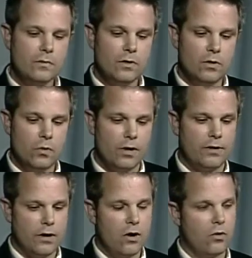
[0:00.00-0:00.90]
you want to
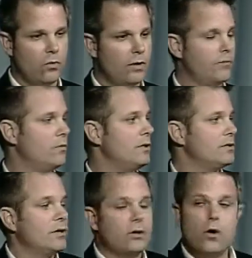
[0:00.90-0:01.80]
know what it's
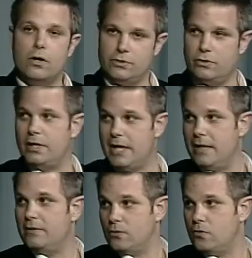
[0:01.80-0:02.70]
going to cost you to
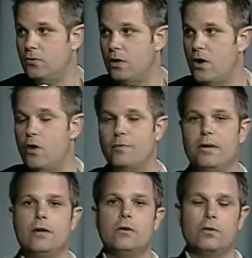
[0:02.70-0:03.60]
heat and cool the home,
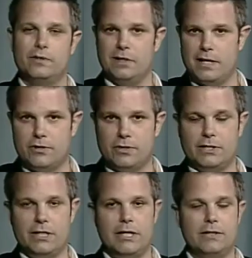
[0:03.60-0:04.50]
what the
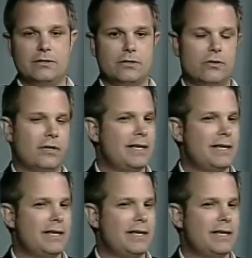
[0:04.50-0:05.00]
electricity is, and so on.